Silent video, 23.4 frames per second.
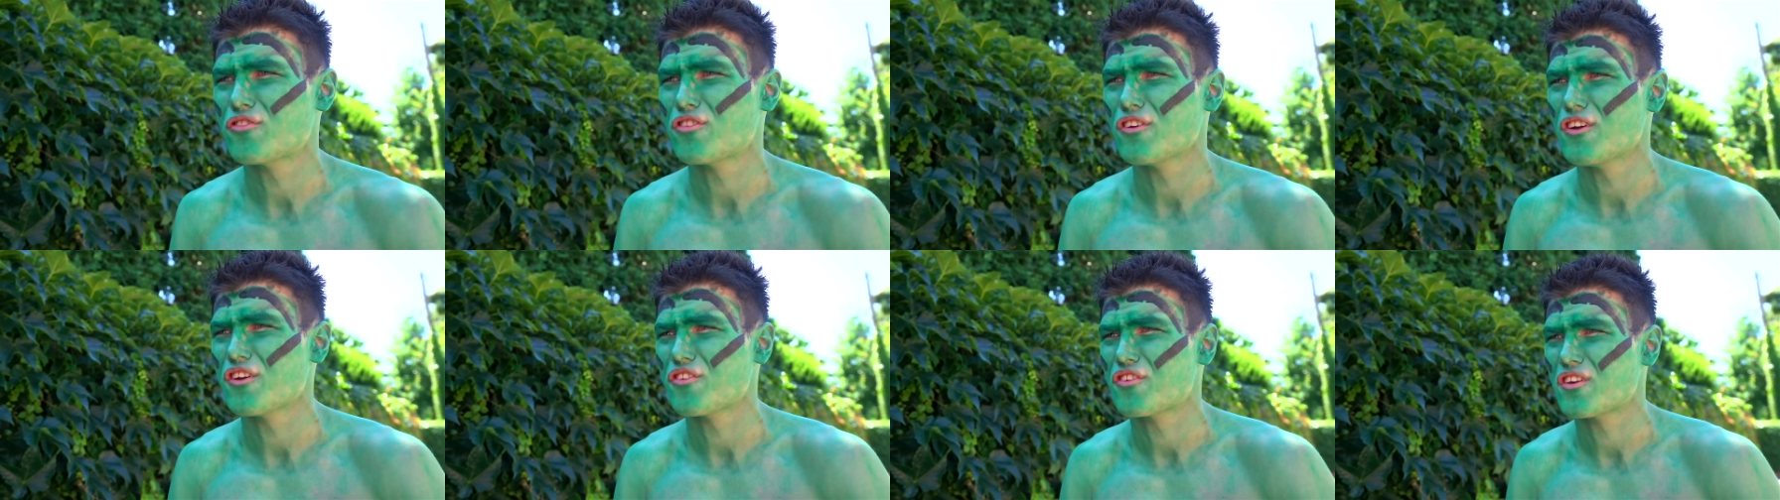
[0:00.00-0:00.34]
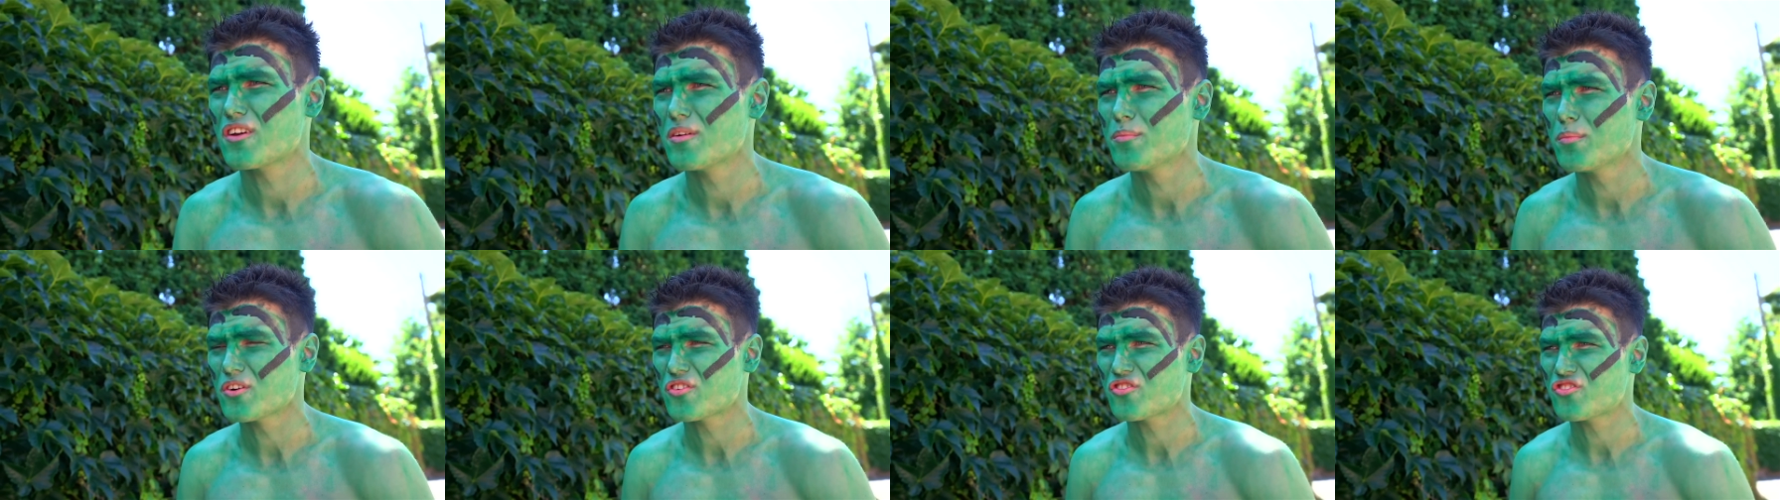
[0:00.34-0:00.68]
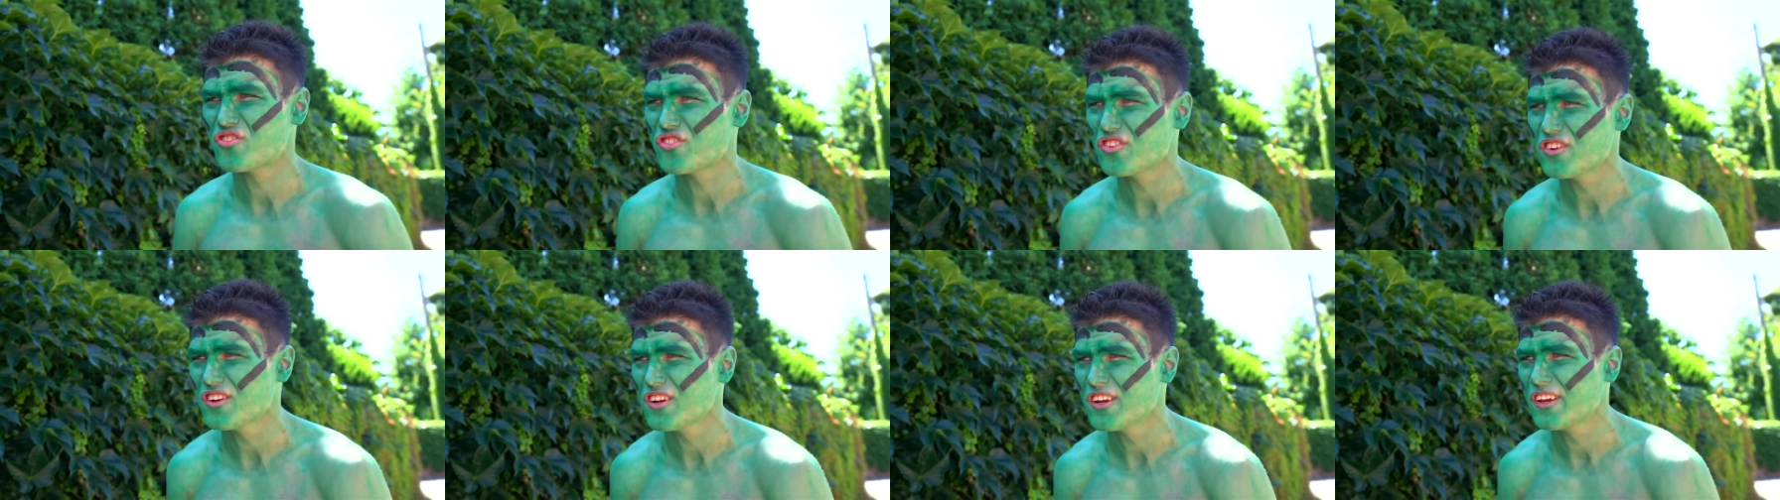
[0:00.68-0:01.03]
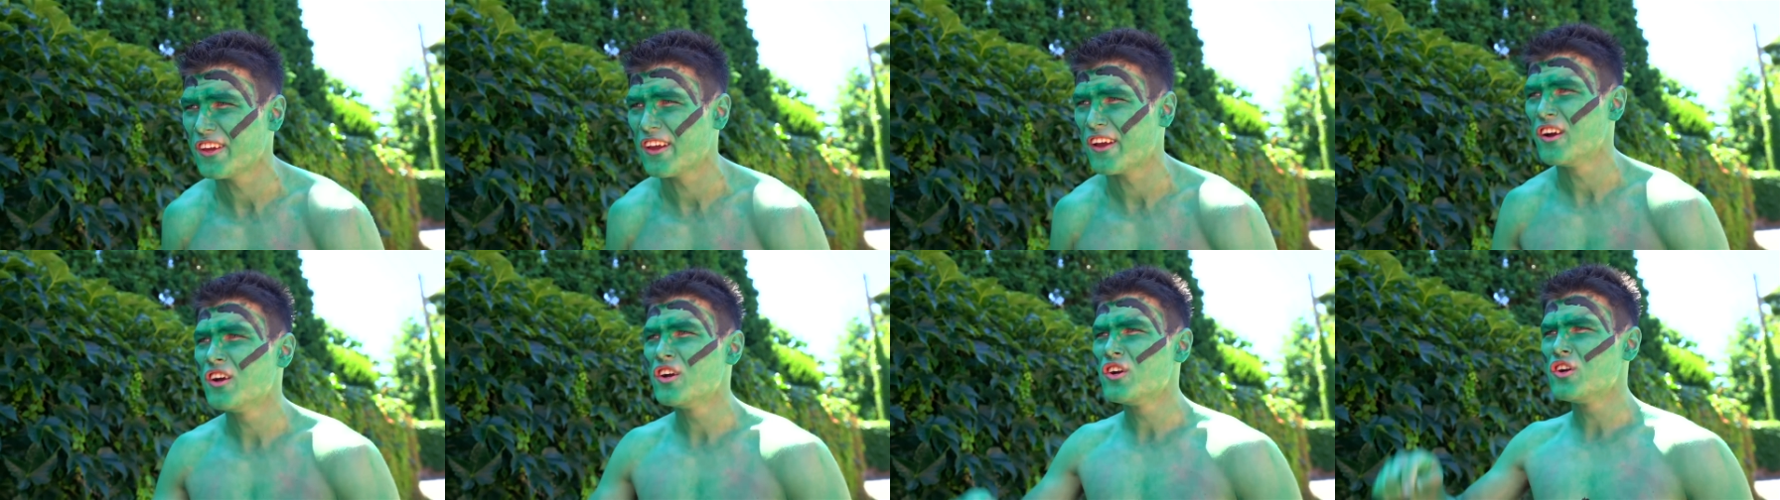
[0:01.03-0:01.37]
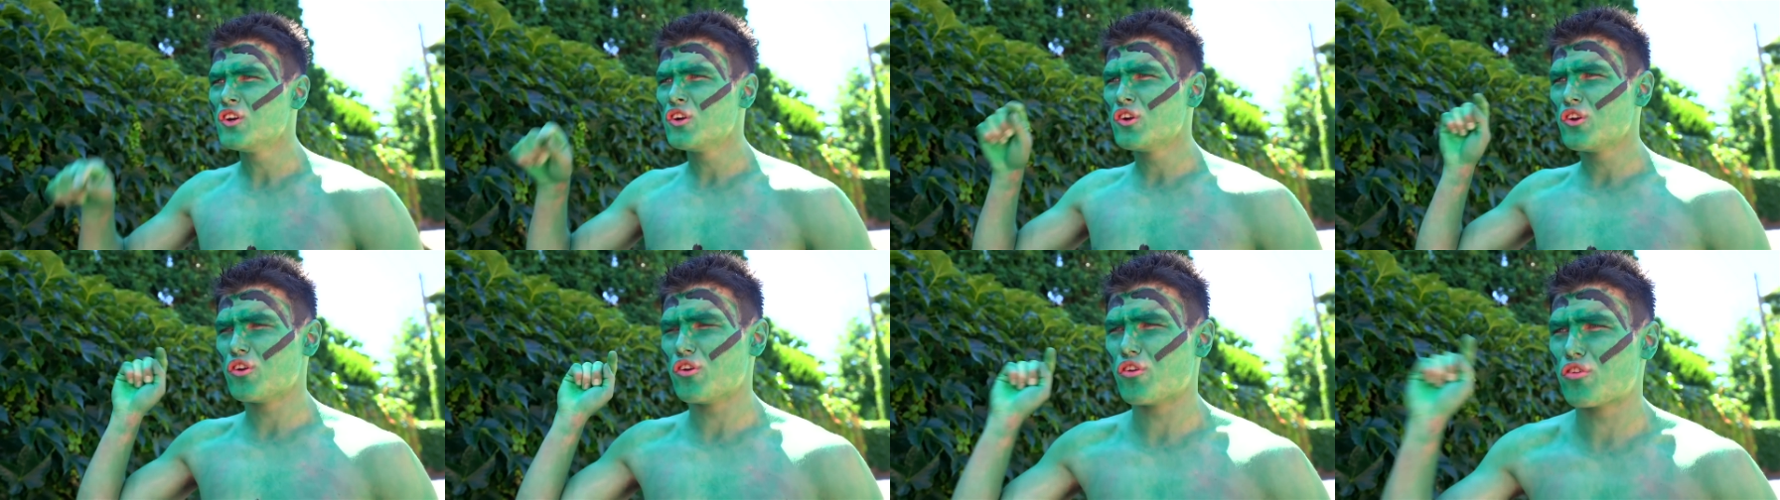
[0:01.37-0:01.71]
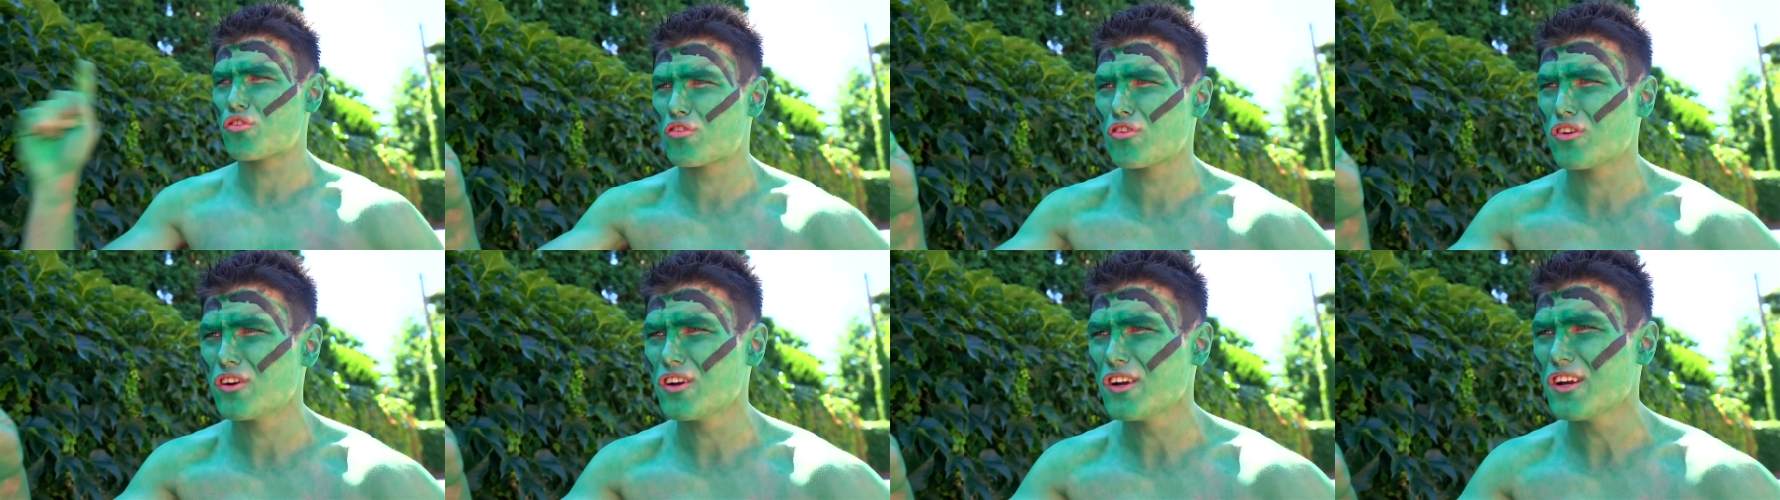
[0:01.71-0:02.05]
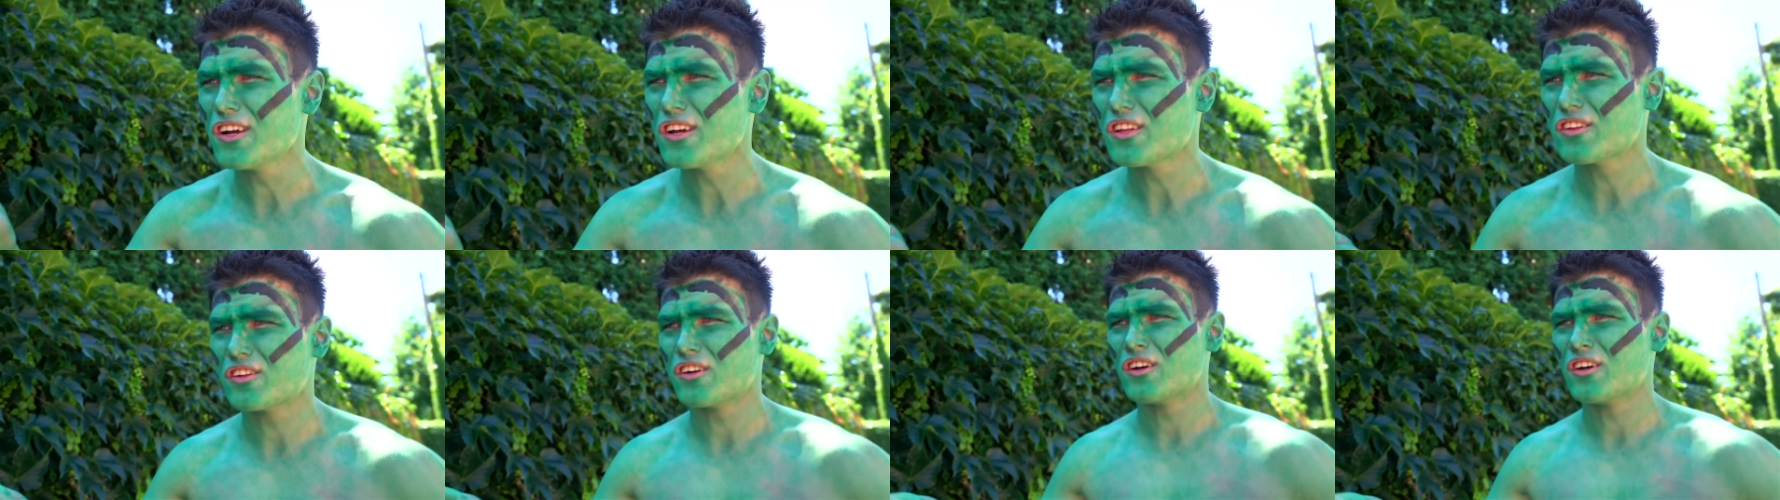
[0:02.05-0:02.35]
the police patrol, and they